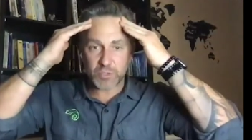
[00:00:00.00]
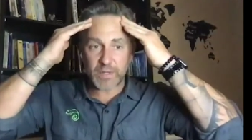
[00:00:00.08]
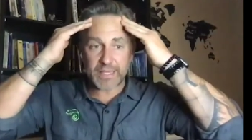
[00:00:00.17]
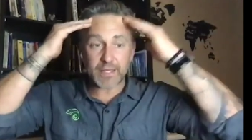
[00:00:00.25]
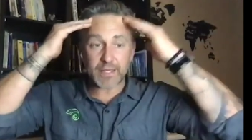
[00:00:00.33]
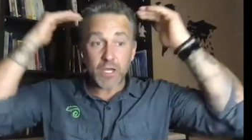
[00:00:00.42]

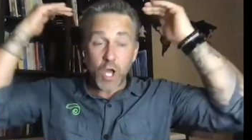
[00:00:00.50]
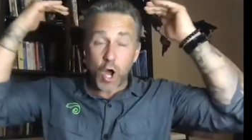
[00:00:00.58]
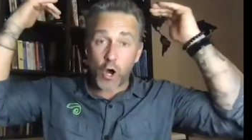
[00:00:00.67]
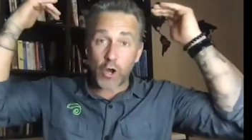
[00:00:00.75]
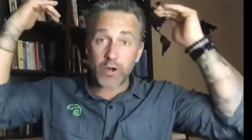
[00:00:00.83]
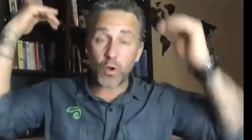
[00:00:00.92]
week?
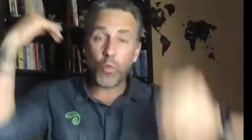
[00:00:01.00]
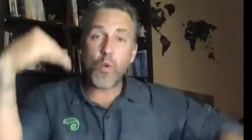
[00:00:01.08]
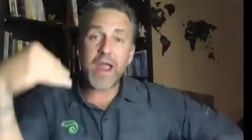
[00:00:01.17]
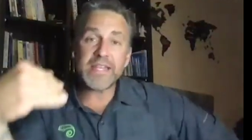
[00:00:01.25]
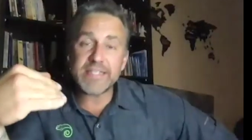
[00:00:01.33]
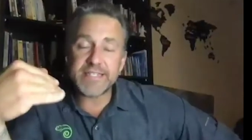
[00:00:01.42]
On
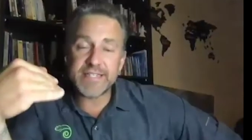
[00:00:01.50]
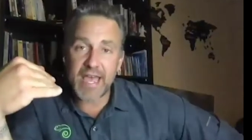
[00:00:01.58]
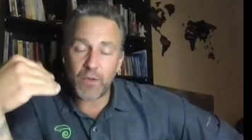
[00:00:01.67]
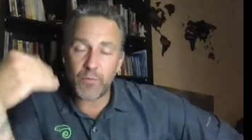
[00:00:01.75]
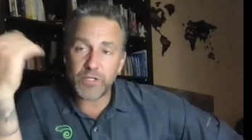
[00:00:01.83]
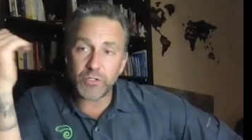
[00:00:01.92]
Wednesday,
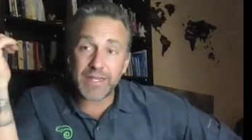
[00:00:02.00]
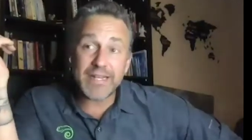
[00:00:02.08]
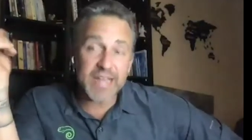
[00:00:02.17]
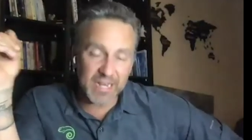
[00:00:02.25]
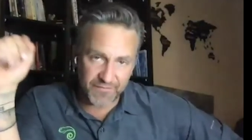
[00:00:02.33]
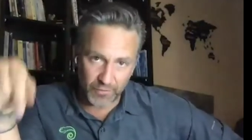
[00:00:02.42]
we're doing
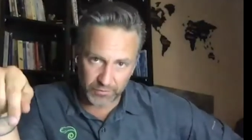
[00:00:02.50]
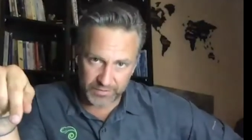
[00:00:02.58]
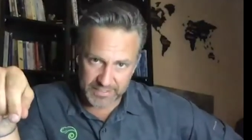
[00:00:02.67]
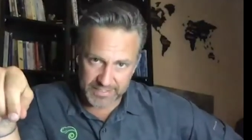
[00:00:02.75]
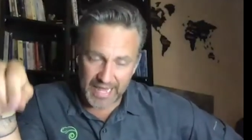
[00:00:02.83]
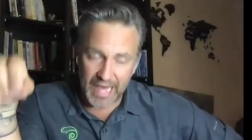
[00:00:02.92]
Nik
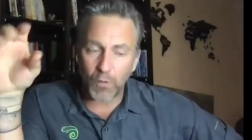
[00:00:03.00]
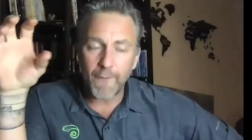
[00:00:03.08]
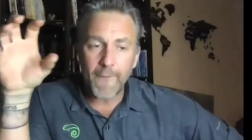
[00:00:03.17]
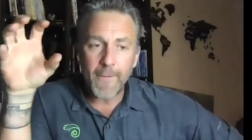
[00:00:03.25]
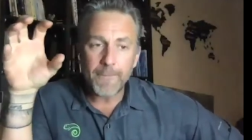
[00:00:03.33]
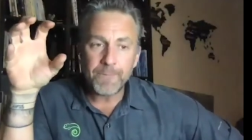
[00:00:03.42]
filters. Now,
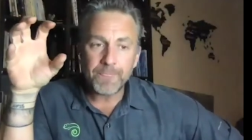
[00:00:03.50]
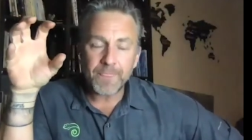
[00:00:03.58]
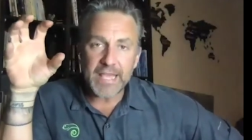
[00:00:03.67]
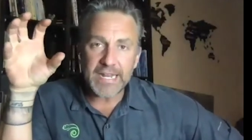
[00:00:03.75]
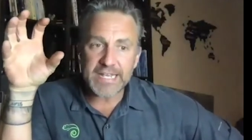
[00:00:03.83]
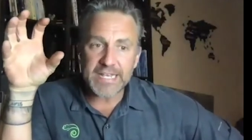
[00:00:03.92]

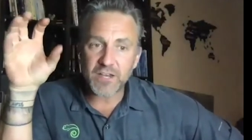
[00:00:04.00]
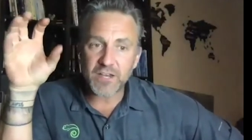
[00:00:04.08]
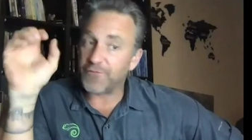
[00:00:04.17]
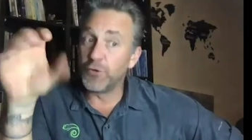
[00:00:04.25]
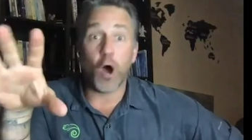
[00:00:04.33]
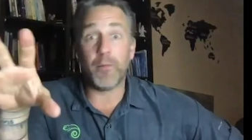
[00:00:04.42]
it is
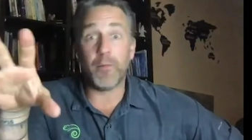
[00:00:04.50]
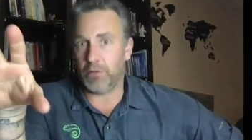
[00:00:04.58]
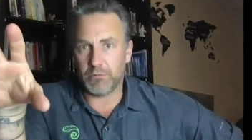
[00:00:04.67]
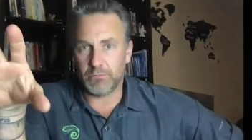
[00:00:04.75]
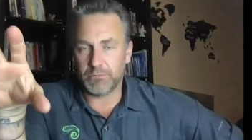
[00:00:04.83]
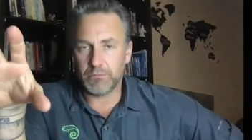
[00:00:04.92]
phenomenal,
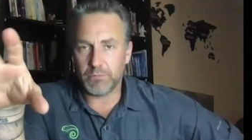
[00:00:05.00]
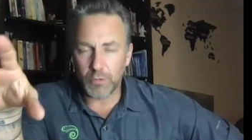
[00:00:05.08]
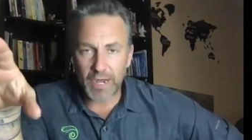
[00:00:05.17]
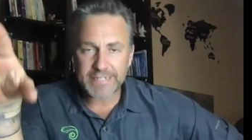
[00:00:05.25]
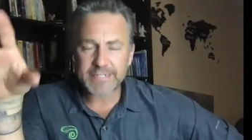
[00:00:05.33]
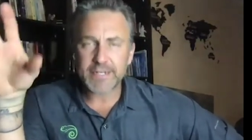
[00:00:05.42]

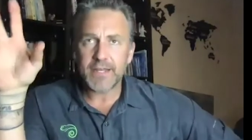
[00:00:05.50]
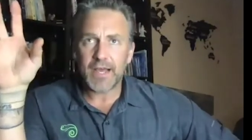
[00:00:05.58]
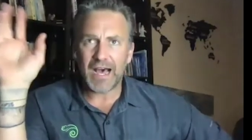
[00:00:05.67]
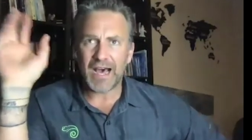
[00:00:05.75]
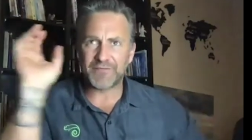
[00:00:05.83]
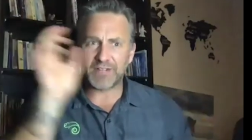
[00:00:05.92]
right?
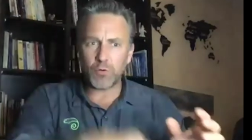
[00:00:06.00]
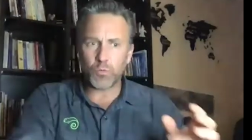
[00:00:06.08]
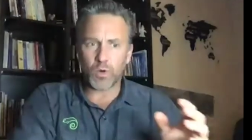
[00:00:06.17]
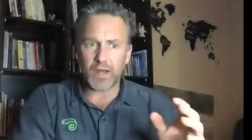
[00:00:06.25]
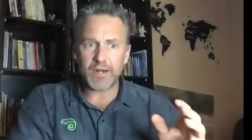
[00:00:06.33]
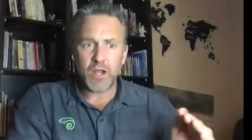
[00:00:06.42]
I've done
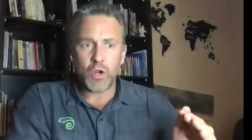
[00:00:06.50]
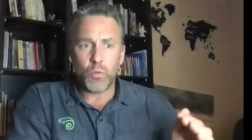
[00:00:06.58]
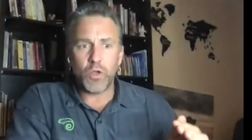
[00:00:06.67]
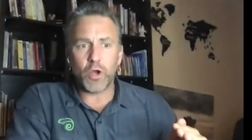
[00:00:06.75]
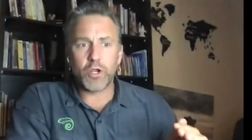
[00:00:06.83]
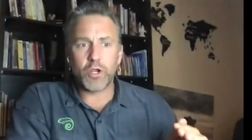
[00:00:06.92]
one.
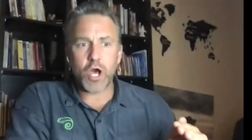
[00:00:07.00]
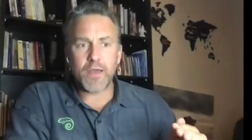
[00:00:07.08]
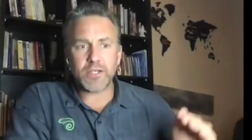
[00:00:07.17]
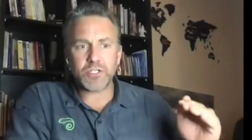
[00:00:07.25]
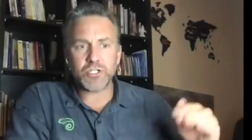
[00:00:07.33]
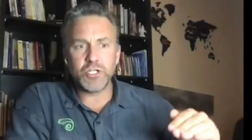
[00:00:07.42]
We are
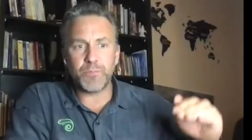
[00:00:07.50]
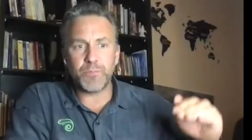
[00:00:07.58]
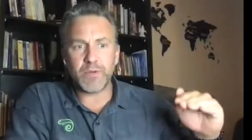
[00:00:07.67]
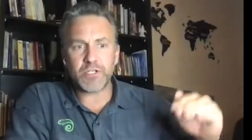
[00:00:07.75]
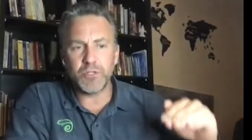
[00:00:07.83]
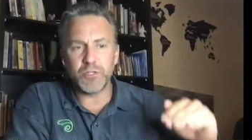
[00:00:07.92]
going super,
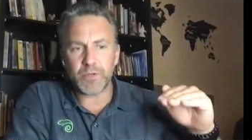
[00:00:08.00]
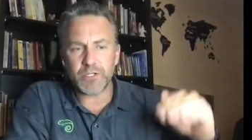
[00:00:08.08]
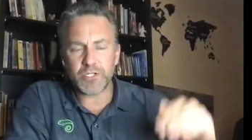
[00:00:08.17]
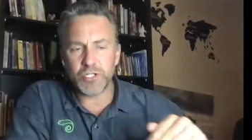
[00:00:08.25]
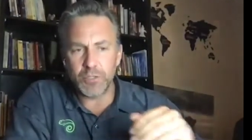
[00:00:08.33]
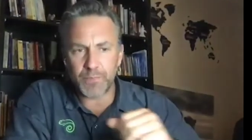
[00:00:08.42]
super,
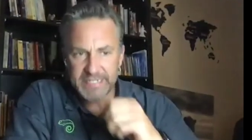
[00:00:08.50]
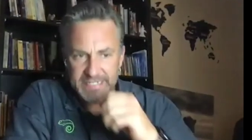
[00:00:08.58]
super